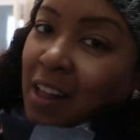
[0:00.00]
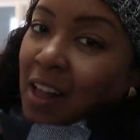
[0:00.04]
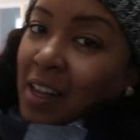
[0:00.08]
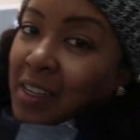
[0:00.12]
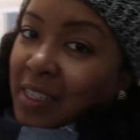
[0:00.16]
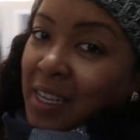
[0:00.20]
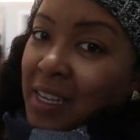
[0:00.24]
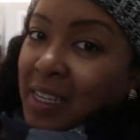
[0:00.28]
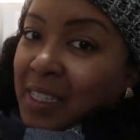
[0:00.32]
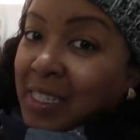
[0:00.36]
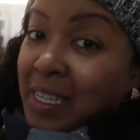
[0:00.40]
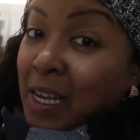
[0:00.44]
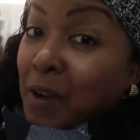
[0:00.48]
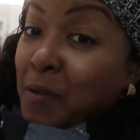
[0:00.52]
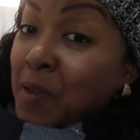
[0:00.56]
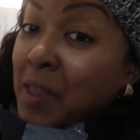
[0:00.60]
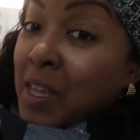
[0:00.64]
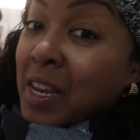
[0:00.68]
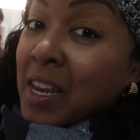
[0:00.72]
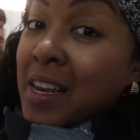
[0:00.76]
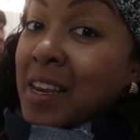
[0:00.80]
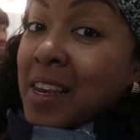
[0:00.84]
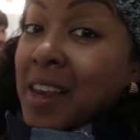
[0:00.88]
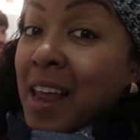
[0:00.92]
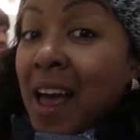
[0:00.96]
closet is
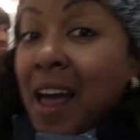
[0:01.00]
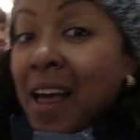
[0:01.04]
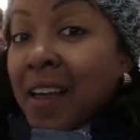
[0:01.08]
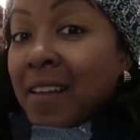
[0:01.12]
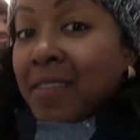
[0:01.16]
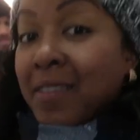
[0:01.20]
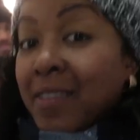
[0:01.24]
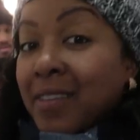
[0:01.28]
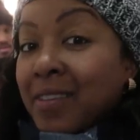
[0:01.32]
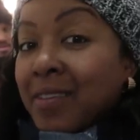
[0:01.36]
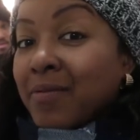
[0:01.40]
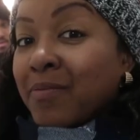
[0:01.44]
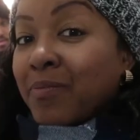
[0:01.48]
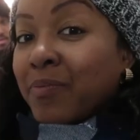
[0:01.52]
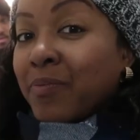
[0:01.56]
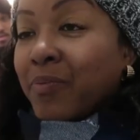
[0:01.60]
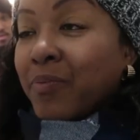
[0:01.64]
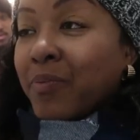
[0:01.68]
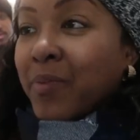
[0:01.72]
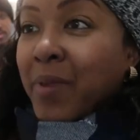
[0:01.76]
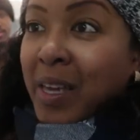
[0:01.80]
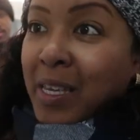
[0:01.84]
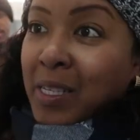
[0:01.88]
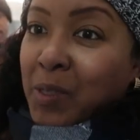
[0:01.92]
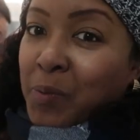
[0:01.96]
definitely not
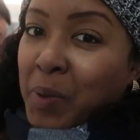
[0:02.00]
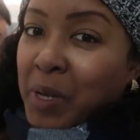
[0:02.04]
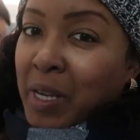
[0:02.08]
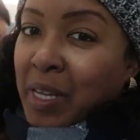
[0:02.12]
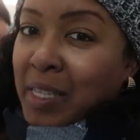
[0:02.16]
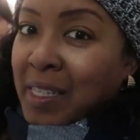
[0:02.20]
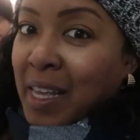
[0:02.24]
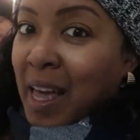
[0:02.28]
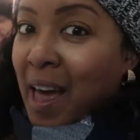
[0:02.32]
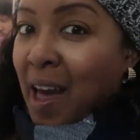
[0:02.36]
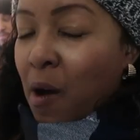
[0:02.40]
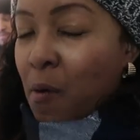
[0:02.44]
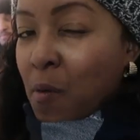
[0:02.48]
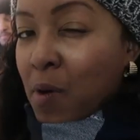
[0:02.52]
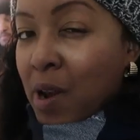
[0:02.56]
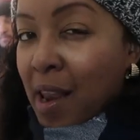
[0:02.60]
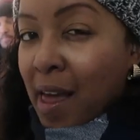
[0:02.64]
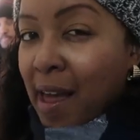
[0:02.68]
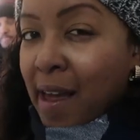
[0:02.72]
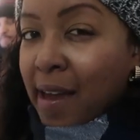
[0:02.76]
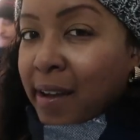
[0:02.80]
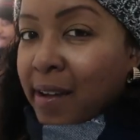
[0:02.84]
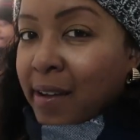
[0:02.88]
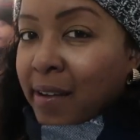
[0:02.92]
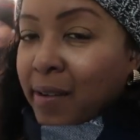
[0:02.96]
as big as i would
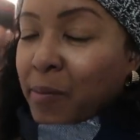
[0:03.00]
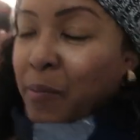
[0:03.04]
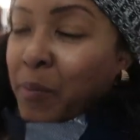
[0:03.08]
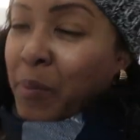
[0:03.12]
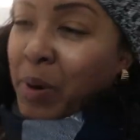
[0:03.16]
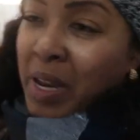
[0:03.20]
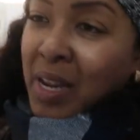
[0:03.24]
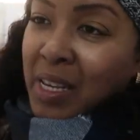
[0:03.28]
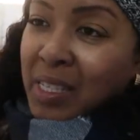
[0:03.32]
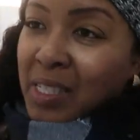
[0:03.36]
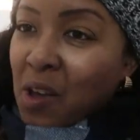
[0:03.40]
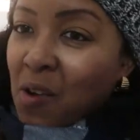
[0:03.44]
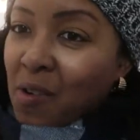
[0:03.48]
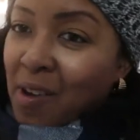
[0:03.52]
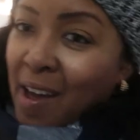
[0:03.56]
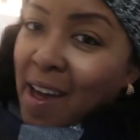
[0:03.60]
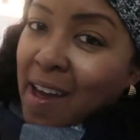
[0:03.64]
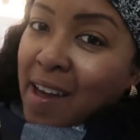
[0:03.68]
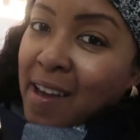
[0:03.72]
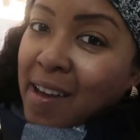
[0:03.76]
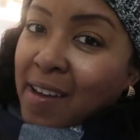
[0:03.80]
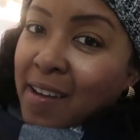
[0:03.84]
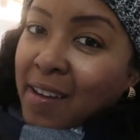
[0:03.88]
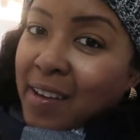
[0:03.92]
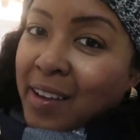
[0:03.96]
like but it's
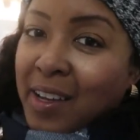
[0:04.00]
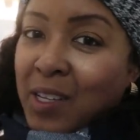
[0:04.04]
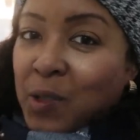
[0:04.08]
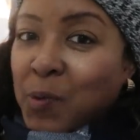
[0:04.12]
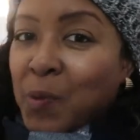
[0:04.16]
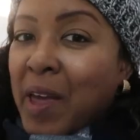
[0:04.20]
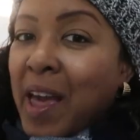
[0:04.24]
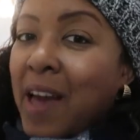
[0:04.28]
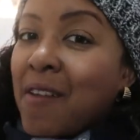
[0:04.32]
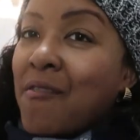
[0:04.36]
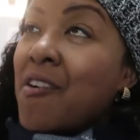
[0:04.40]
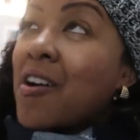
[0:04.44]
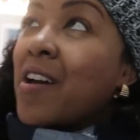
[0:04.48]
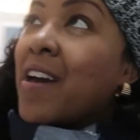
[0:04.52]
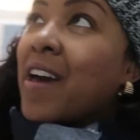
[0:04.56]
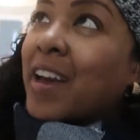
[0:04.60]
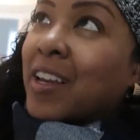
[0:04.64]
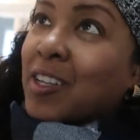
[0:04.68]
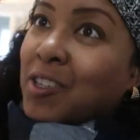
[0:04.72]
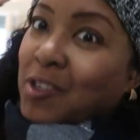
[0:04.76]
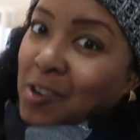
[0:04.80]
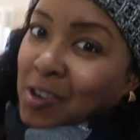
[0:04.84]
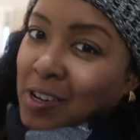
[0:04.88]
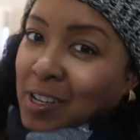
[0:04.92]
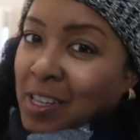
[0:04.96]
okay because we have
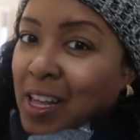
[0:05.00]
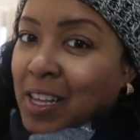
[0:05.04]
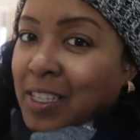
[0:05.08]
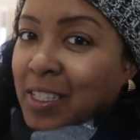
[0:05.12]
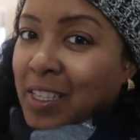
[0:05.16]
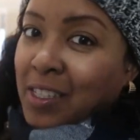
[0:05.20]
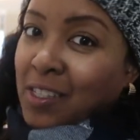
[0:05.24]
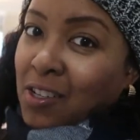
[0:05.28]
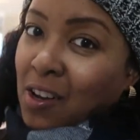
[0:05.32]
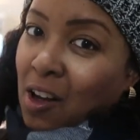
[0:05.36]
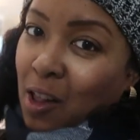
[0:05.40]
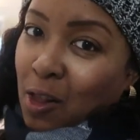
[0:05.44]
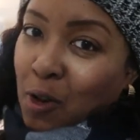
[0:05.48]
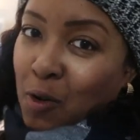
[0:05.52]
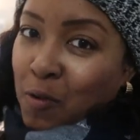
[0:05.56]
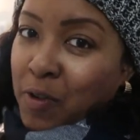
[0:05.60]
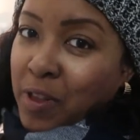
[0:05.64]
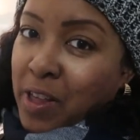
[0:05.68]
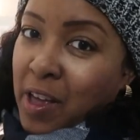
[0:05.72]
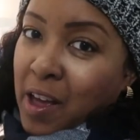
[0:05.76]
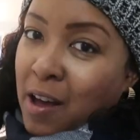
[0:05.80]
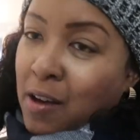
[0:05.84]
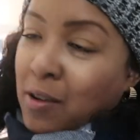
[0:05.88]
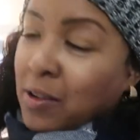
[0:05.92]
extra closets all over the